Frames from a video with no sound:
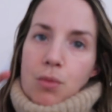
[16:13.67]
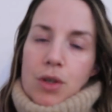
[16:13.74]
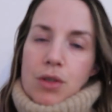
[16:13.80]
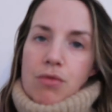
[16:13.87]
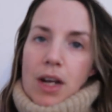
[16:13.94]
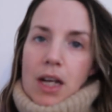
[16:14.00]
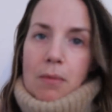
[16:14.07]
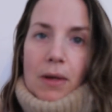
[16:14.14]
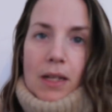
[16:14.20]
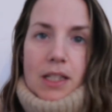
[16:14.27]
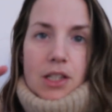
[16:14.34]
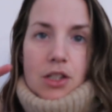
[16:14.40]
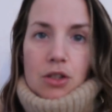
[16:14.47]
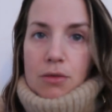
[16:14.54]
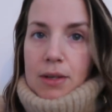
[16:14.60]
would recommend
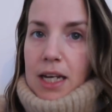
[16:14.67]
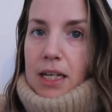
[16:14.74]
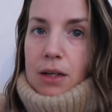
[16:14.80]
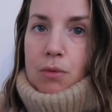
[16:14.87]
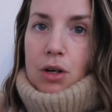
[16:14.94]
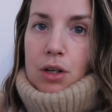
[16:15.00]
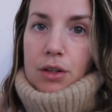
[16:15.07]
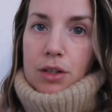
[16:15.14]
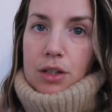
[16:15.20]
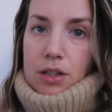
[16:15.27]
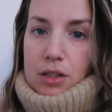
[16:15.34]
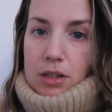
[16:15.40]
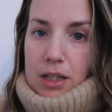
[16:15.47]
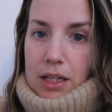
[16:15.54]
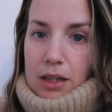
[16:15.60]
it to anyone
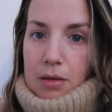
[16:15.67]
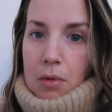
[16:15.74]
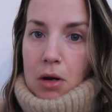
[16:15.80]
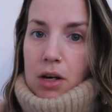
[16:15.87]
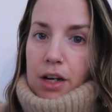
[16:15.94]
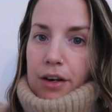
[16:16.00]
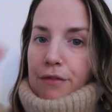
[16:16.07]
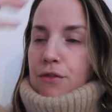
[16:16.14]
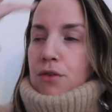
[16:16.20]
that's in the market